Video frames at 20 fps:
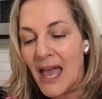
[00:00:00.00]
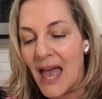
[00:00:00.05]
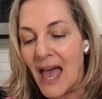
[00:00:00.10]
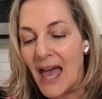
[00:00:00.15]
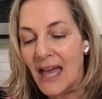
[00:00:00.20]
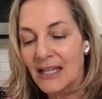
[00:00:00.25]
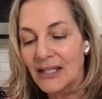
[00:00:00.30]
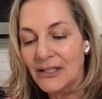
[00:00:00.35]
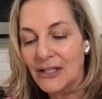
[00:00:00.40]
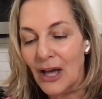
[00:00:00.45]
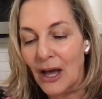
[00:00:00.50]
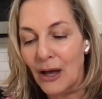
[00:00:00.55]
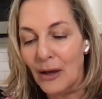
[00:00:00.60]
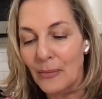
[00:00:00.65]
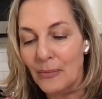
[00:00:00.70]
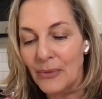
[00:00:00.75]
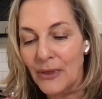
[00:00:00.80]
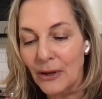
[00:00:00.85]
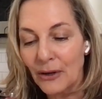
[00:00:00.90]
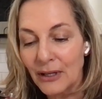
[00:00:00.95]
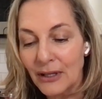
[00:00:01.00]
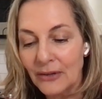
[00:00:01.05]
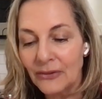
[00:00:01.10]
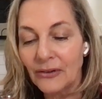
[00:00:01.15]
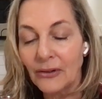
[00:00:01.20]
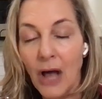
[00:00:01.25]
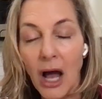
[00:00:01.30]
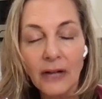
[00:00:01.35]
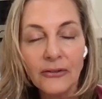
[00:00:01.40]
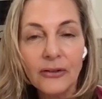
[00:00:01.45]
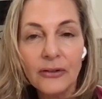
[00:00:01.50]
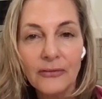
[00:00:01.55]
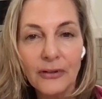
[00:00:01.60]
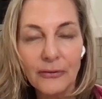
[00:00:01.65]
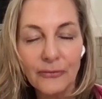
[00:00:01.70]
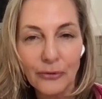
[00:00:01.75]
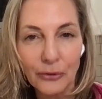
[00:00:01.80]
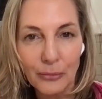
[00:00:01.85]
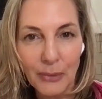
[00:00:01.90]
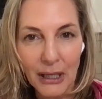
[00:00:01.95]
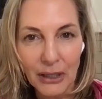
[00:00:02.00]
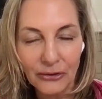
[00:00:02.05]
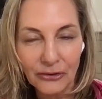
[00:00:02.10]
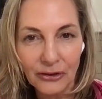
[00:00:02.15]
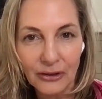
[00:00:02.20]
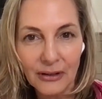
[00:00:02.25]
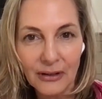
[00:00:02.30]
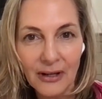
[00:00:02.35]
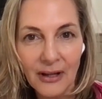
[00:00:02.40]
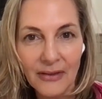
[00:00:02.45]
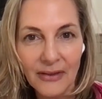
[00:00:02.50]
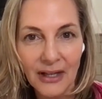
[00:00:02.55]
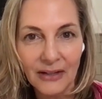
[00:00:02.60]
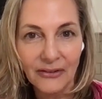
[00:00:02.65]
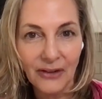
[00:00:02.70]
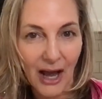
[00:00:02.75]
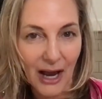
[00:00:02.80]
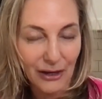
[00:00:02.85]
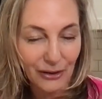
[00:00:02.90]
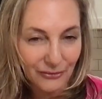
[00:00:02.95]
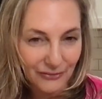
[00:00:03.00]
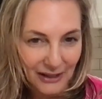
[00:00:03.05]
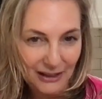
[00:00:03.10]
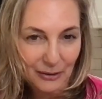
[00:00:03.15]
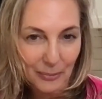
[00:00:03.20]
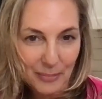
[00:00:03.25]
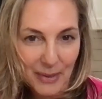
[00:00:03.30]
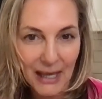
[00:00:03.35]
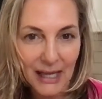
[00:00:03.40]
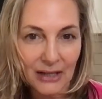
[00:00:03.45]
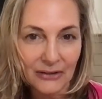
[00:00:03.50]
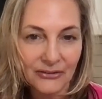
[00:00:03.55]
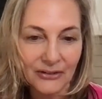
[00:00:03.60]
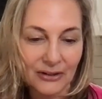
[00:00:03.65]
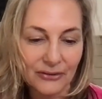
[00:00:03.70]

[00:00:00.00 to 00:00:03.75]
And there is lots of information that's Ayurvedic based.